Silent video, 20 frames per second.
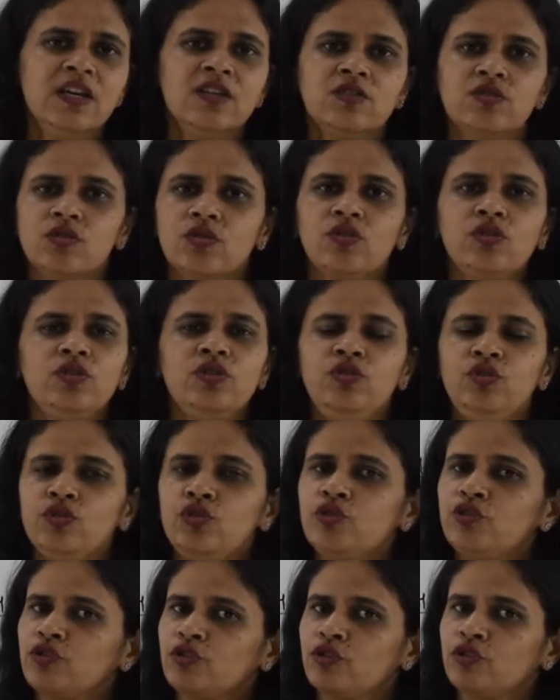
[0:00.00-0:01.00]
So
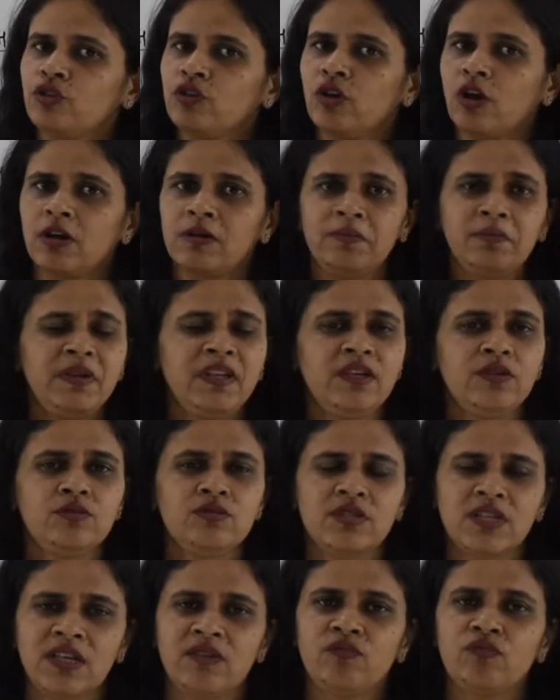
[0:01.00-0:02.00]
you should not be
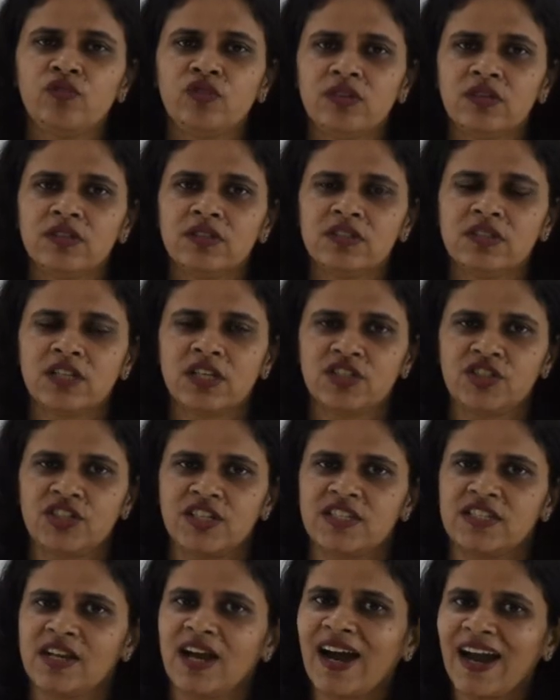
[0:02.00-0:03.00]
using words such
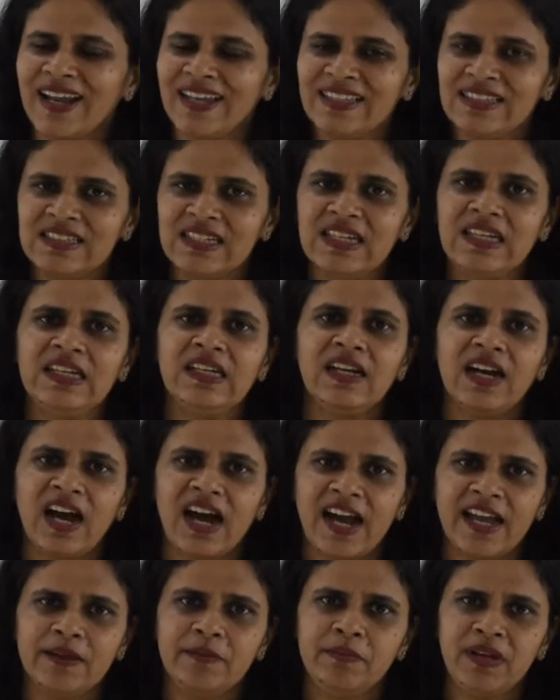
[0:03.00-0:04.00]
as I think,
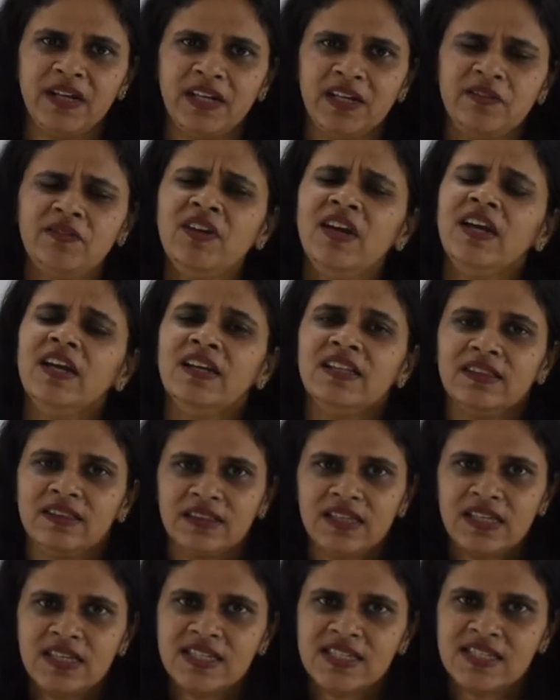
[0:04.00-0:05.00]
I believe.
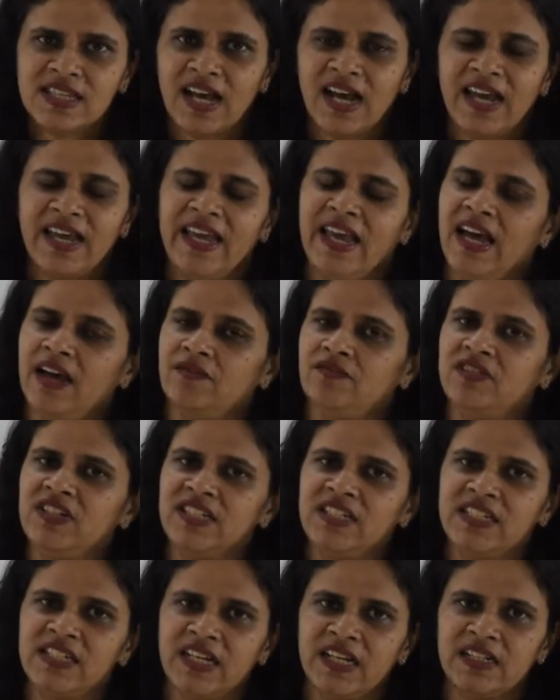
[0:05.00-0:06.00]
This I have
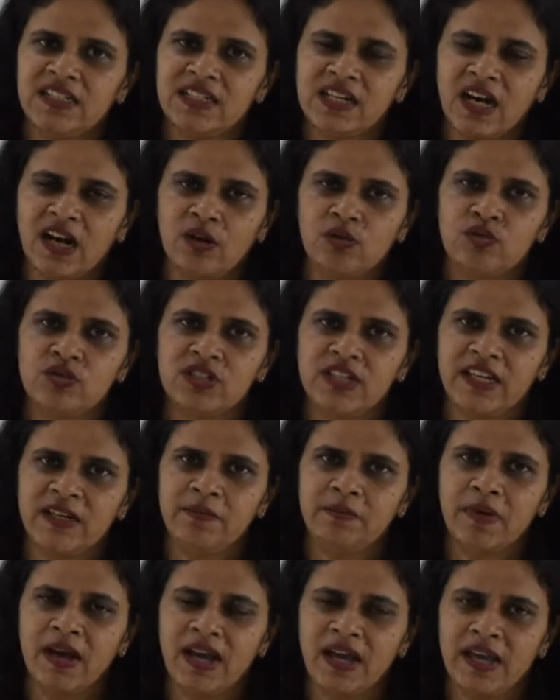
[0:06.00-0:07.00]
detailed out
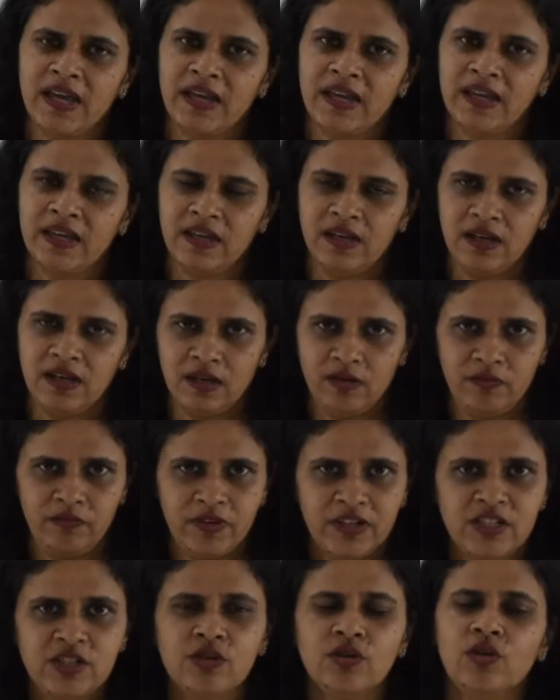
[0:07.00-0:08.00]
in my
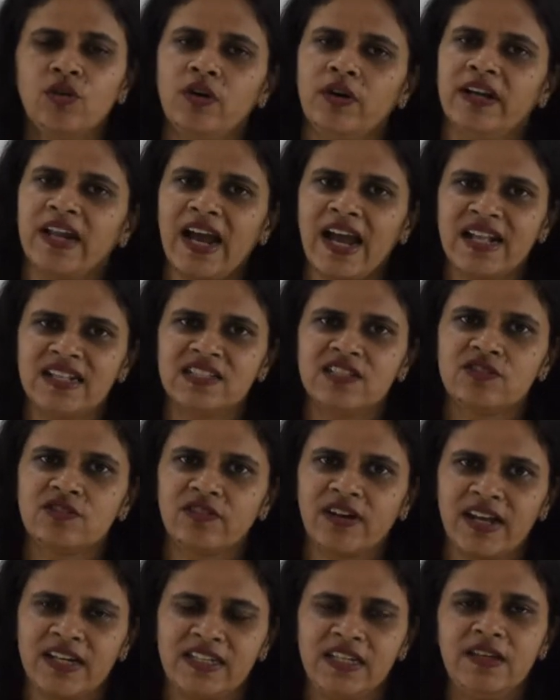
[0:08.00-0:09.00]
video on IELTS
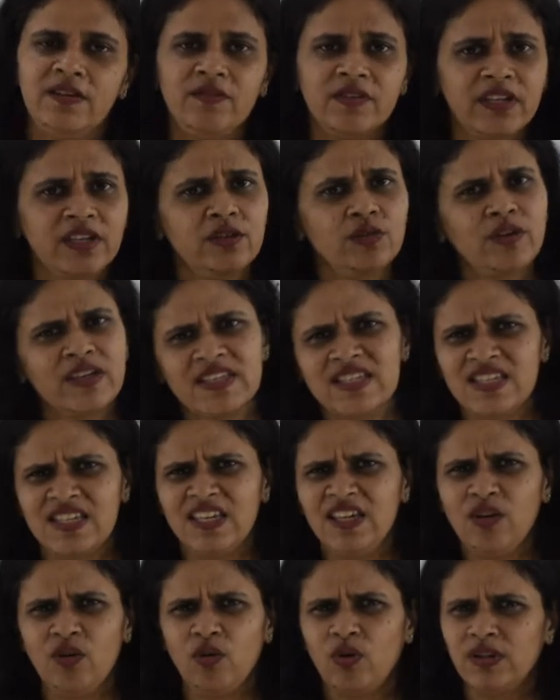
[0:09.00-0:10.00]
writing, where you can
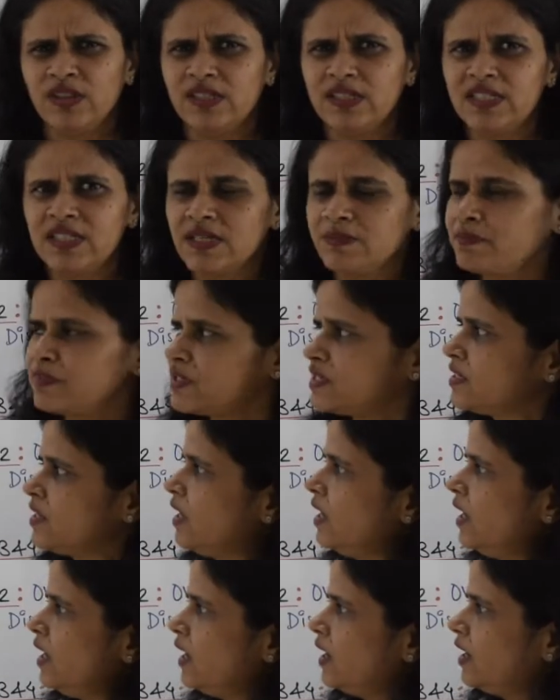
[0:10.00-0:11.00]
see all the tips
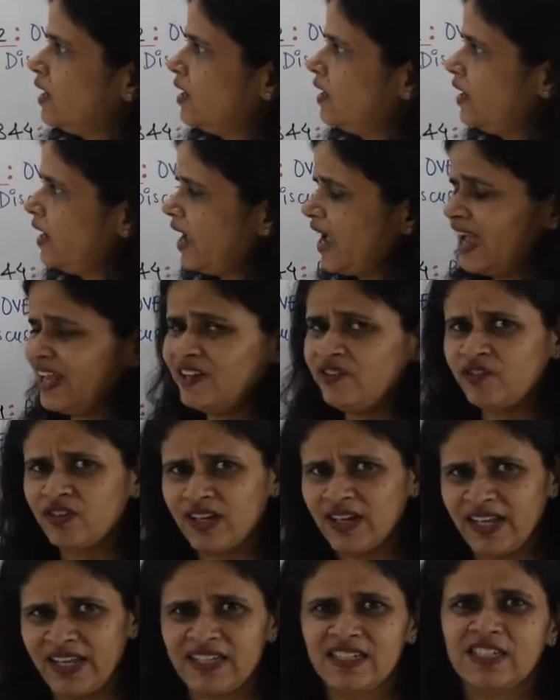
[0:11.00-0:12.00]
and
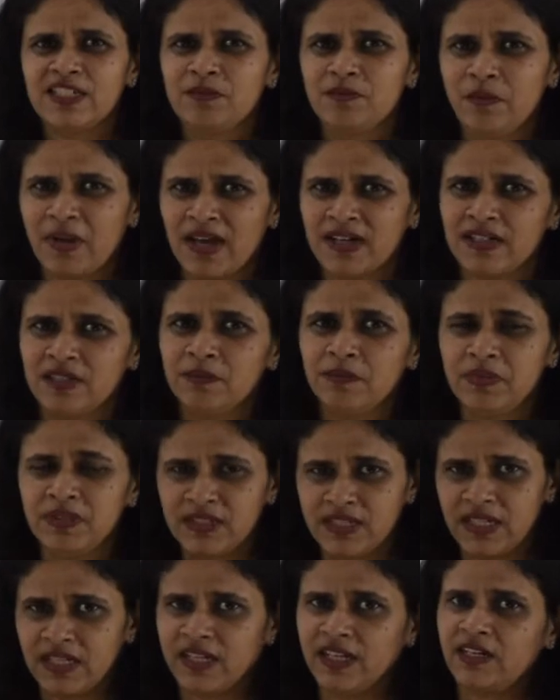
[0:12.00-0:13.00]
related matter
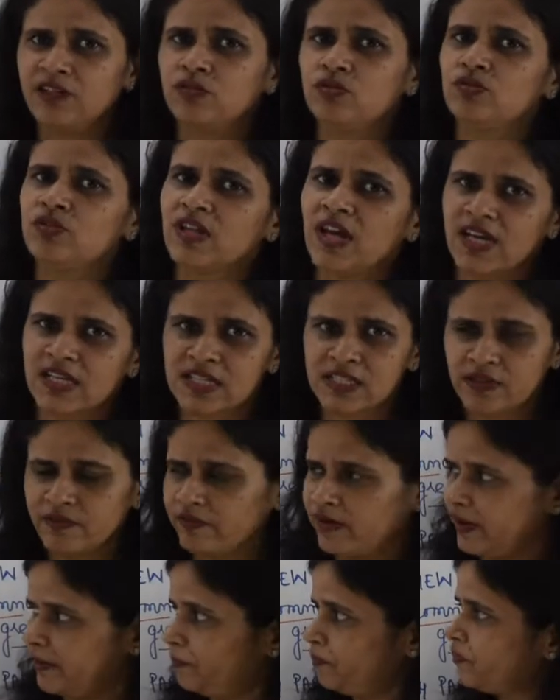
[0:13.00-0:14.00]
pertaining to task
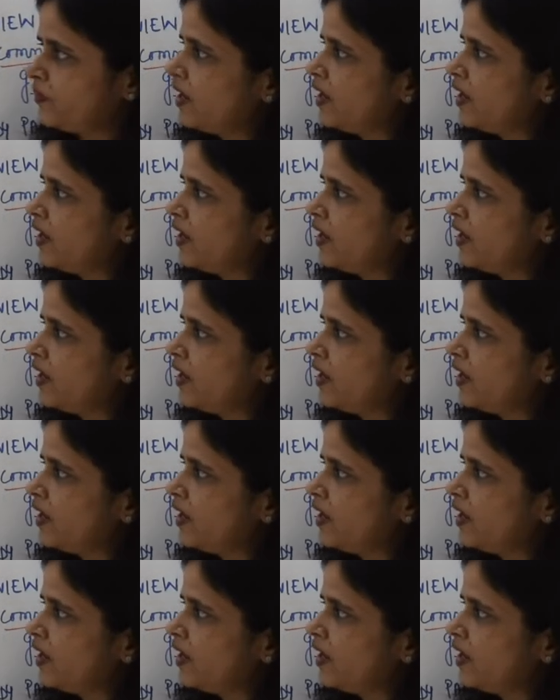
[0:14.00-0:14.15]
1.